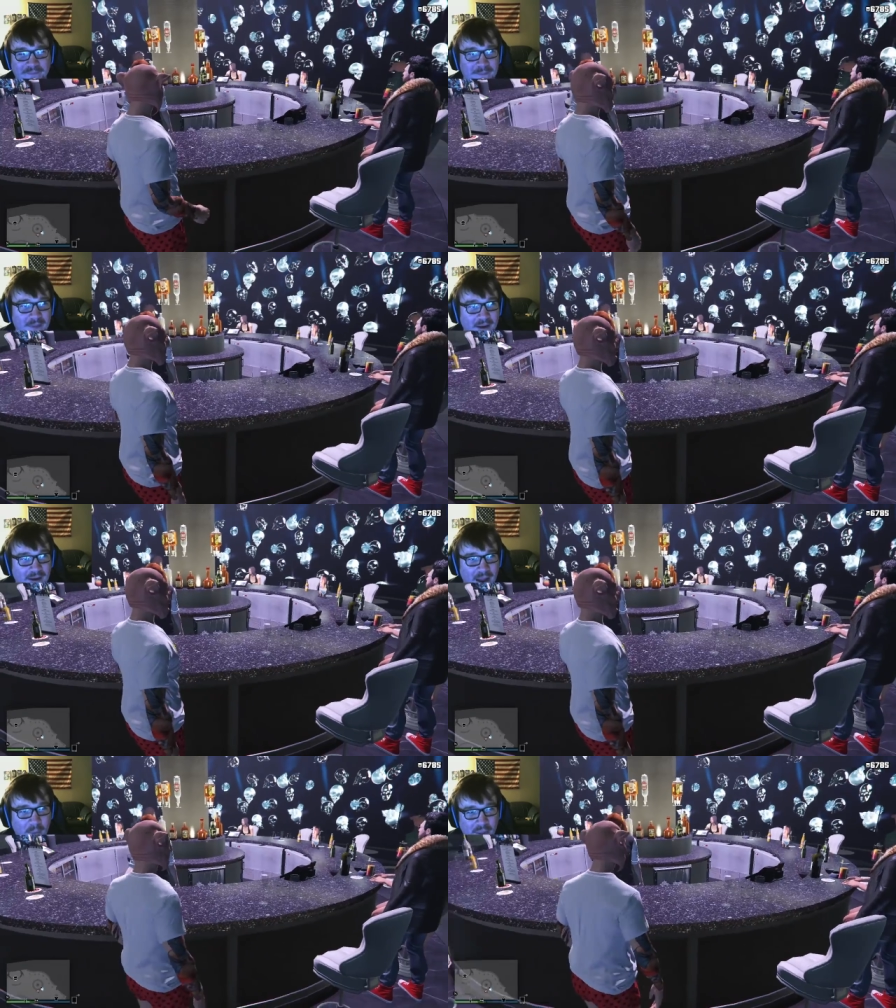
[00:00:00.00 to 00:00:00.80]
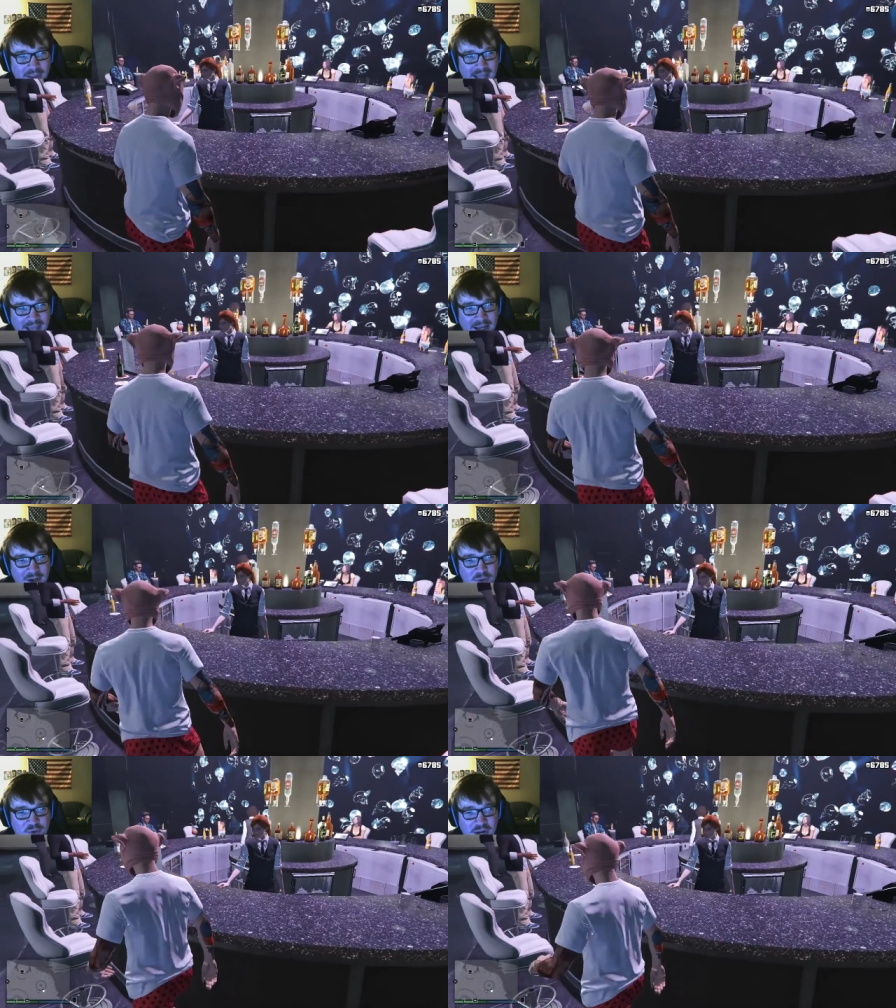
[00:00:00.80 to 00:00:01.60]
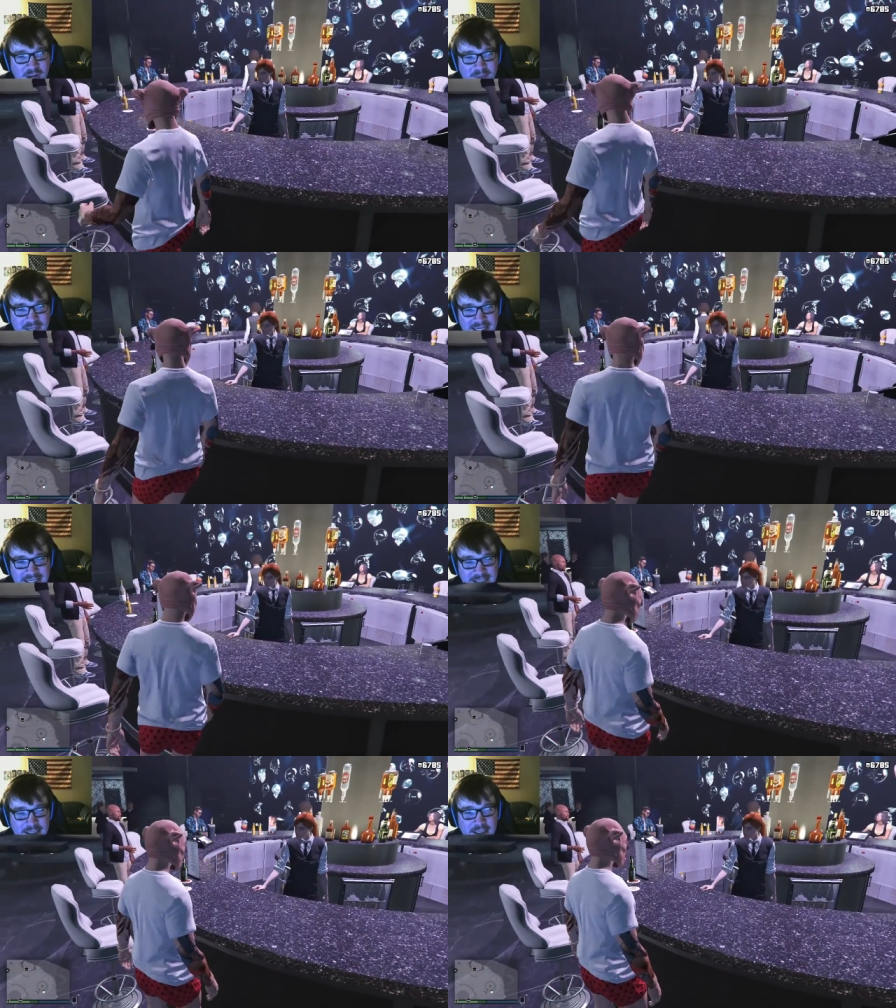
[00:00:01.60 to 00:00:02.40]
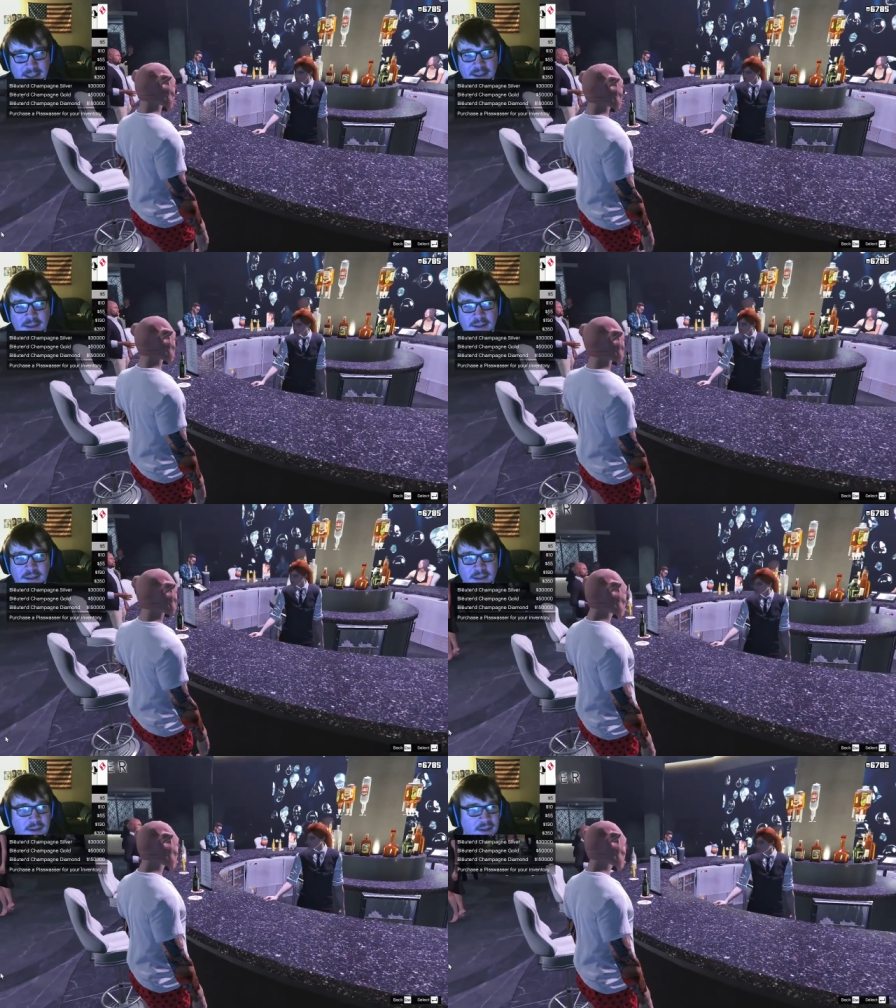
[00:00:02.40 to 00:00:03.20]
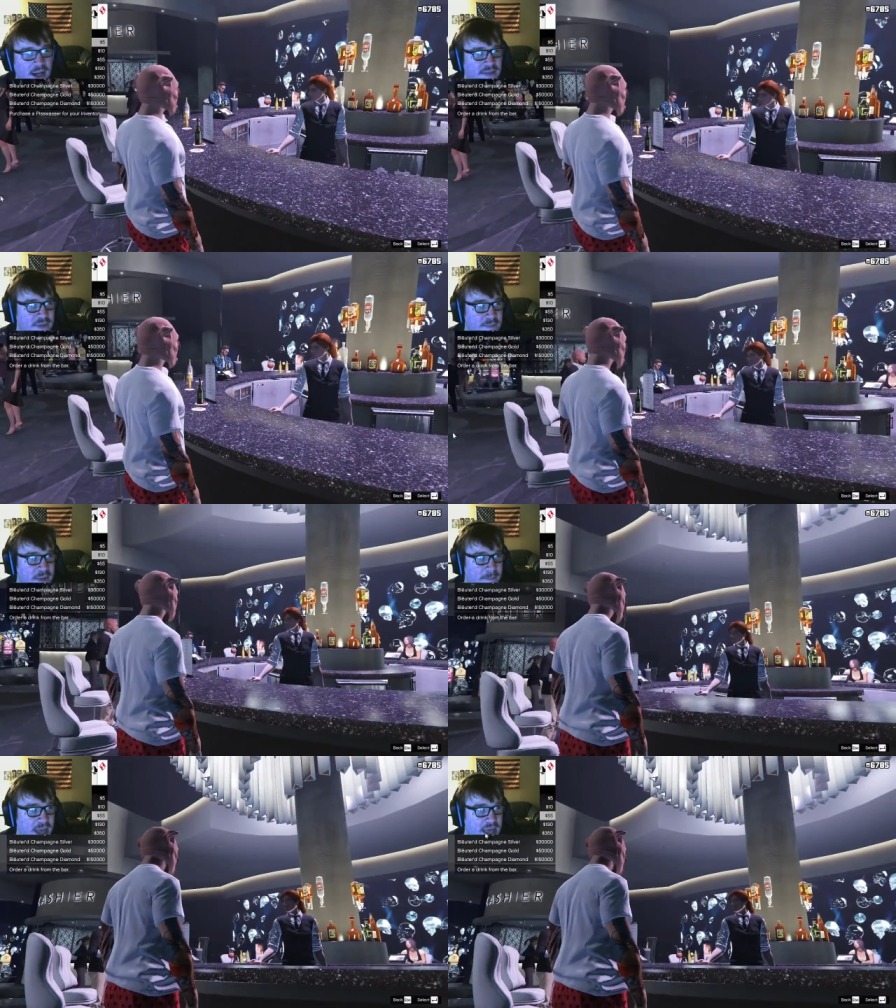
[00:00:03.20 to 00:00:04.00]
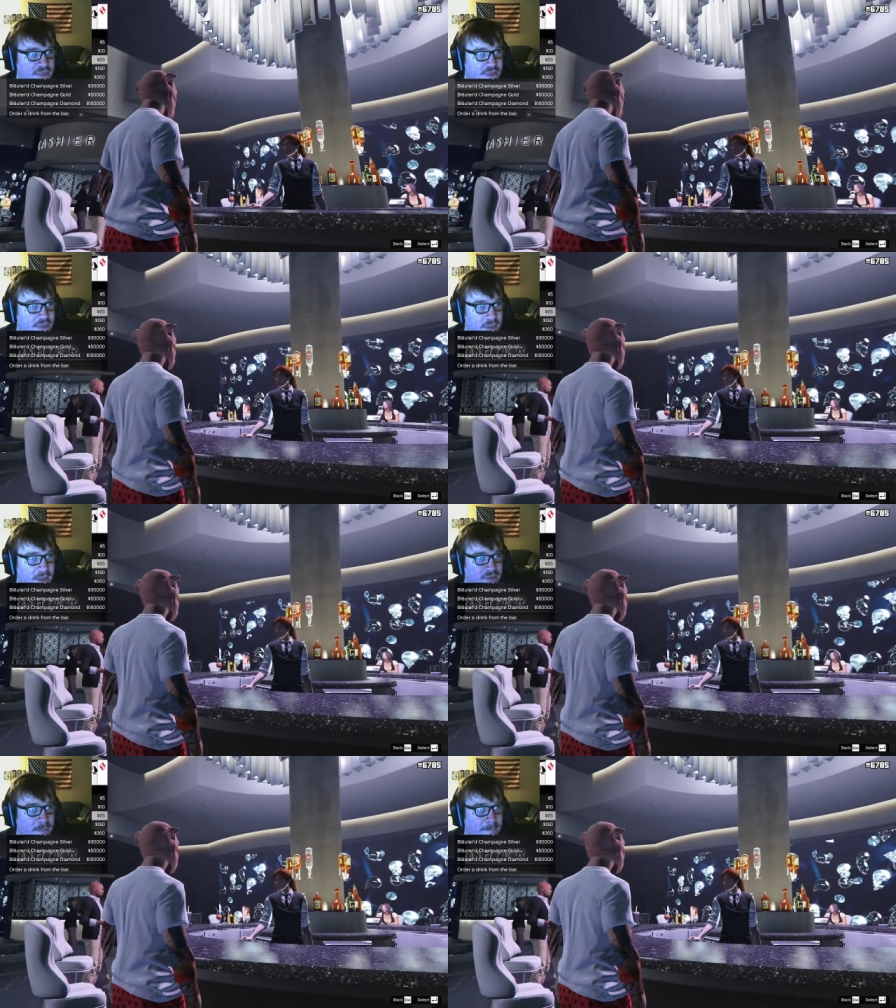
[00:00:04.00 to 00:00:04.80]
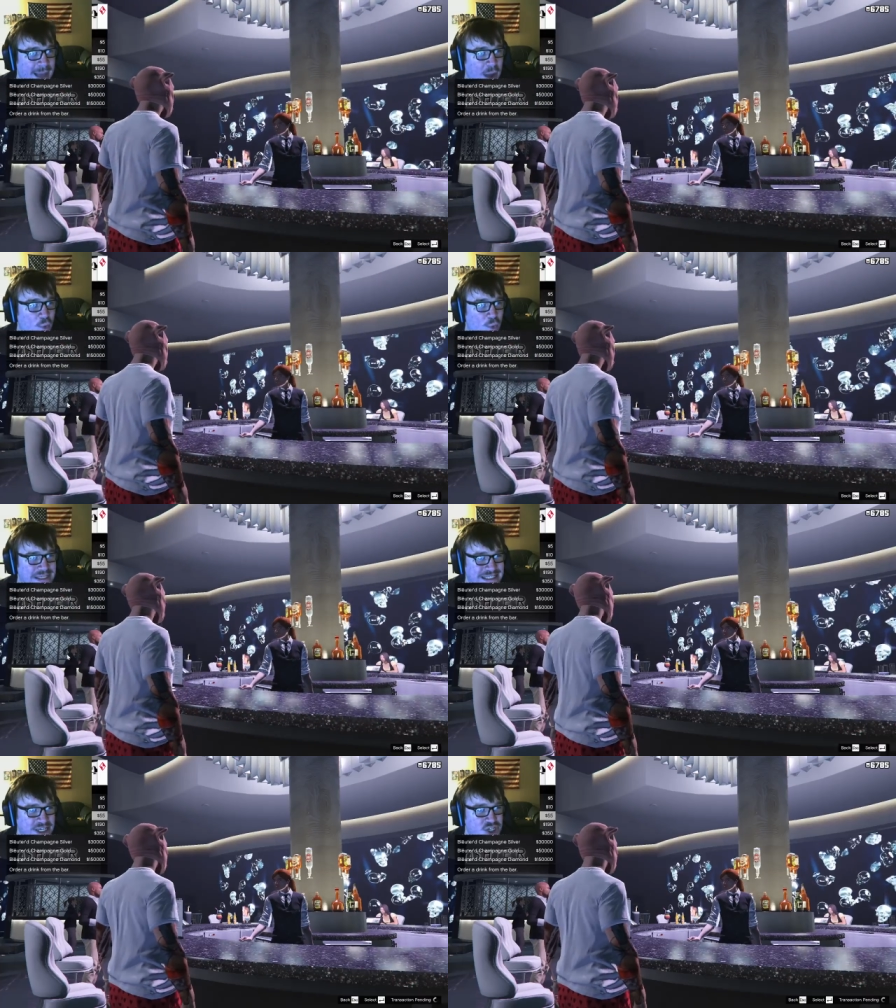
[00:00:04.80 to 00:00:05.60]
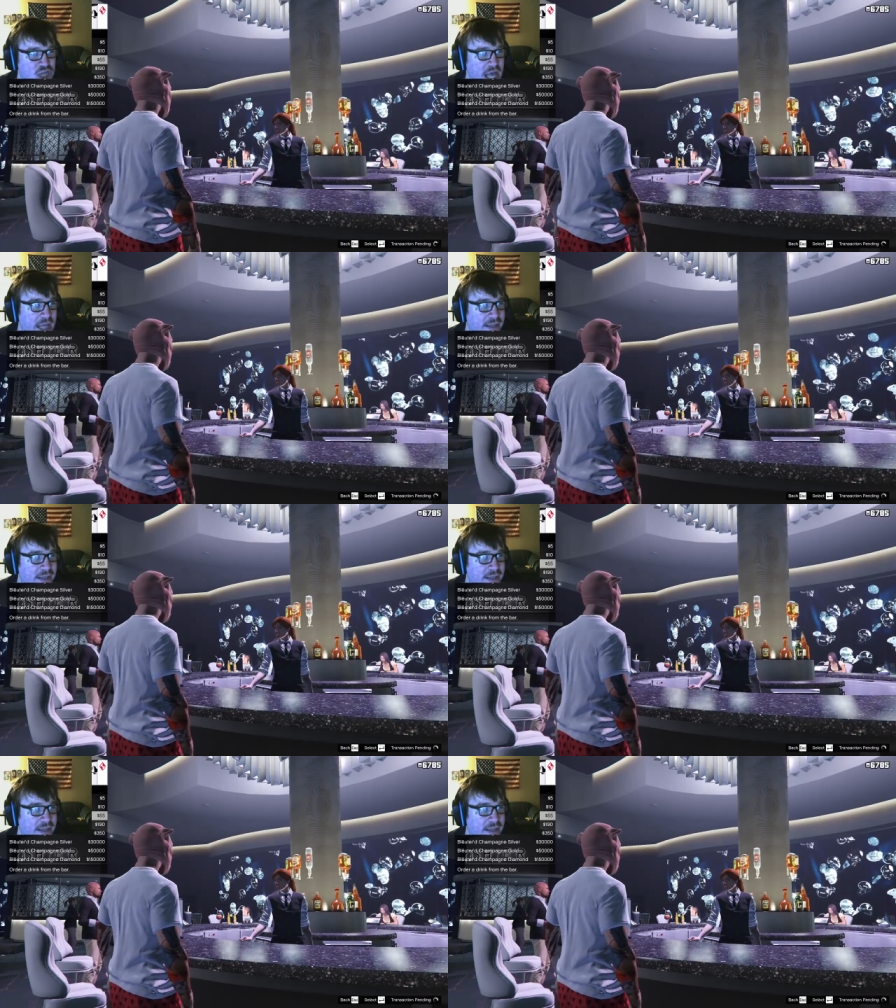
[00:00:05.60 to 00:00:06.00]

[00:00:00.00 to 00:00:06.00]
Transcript: All right, I would like another drink, please. Not the Macbeth, about the Mount Whiskey Shot.